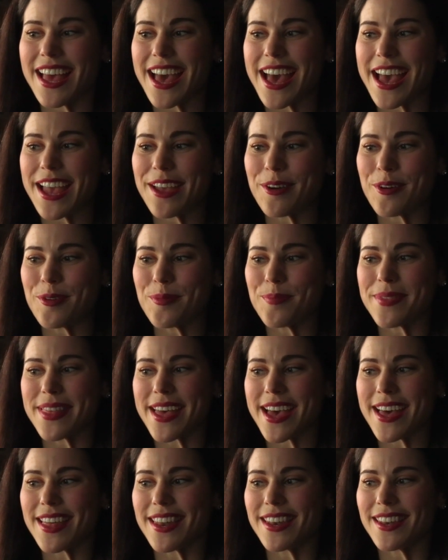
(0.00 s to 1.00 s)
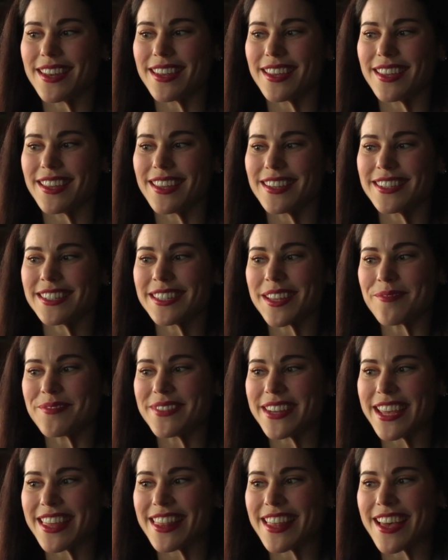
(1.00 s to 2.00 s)
I hope that
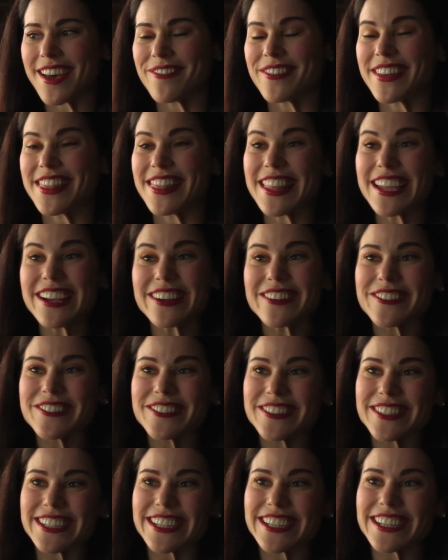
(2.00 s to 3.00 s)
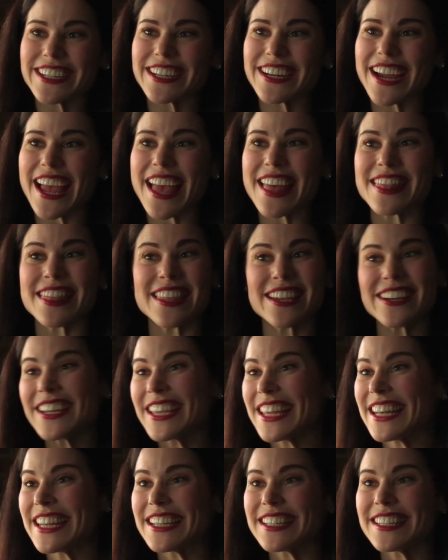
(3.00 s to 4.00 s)
someday that when they're older and they're
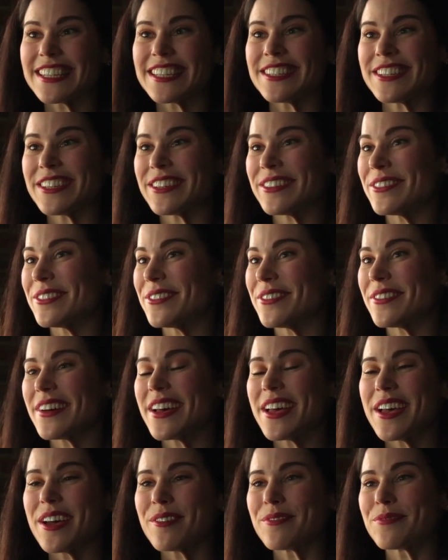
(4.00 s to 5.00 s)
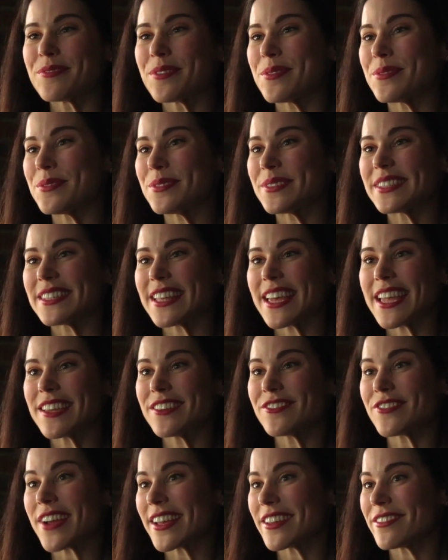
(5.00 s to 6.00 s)
getting to do roles
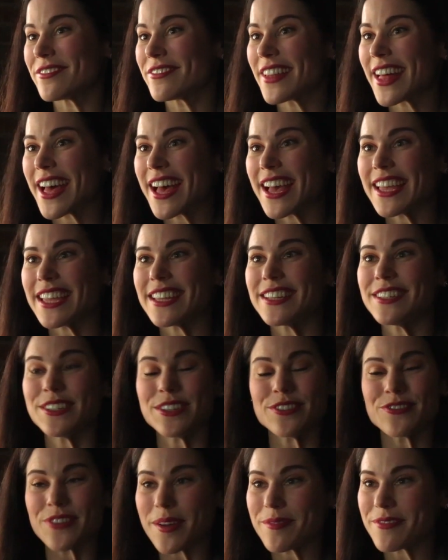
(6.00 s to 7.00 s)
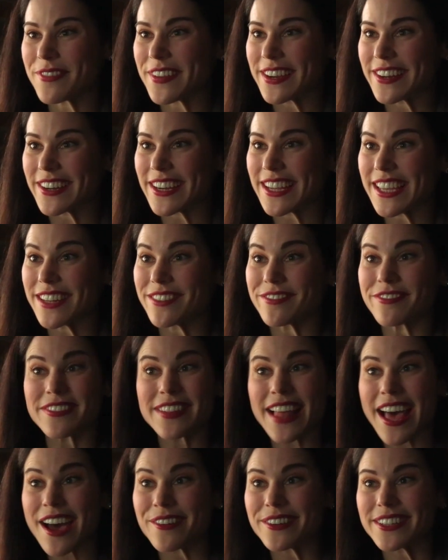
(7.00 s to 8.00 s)
like Dragonfly and Dewdrop Fairy and
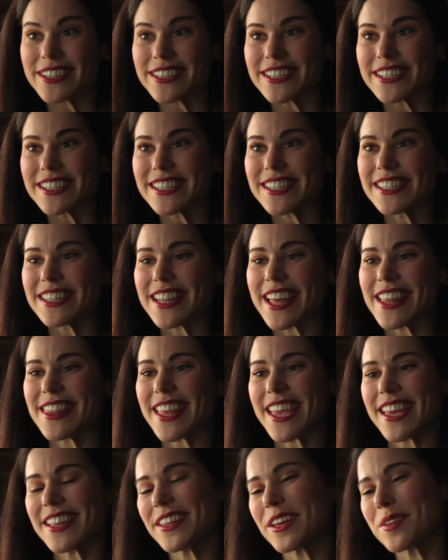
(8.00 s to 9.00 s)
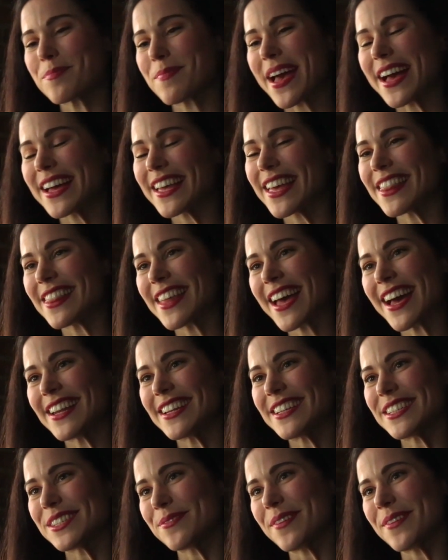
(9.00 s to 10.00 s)
Flowers, that they look back at that as